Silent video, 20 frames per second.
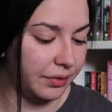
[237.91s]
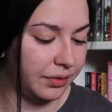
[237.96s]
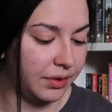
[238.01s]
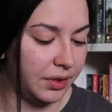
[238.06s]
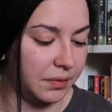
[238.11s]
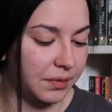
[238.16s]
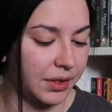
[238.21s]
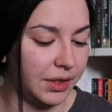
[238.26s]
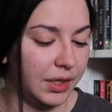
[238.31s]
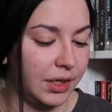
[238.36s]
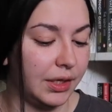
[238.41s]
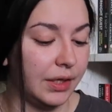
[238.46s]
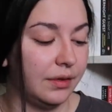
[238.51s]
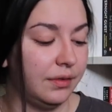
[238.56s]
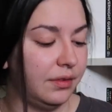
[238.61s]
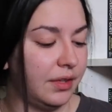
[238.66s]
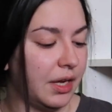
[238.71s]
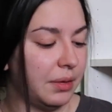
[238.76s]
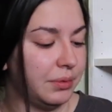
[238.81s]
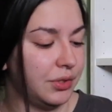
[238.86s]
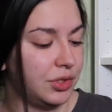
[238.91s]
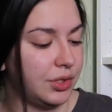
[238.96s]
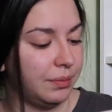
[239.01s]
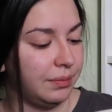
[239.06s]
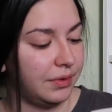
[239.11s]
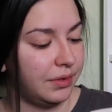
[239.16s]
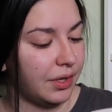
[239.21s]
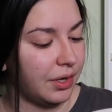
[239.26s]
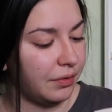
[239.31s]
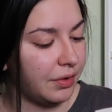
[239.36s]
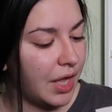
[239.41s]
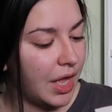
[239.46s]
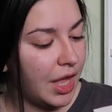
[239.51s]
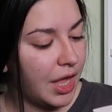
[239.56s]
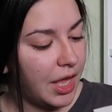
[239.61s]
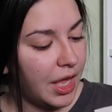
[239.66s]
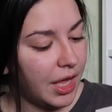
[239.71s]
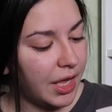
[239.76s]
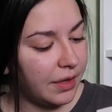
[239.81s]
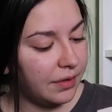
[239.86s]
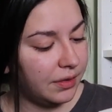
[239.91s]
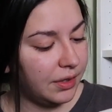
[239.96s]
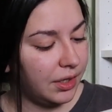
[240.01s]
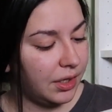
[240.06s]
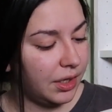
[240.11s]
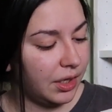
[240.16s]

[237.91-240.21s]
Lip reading: Stephen King established himself as the